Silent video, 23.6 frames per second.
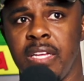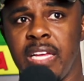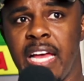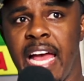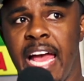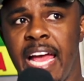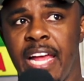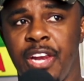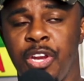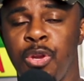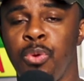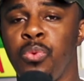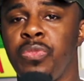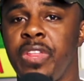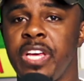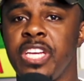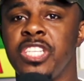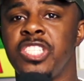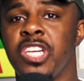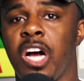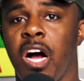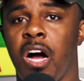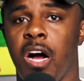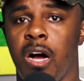ha- knew their
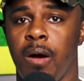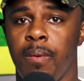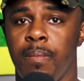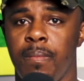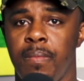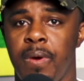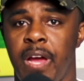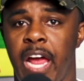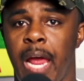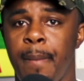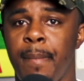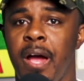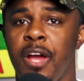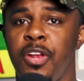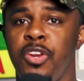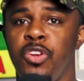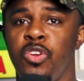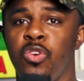job. Everybody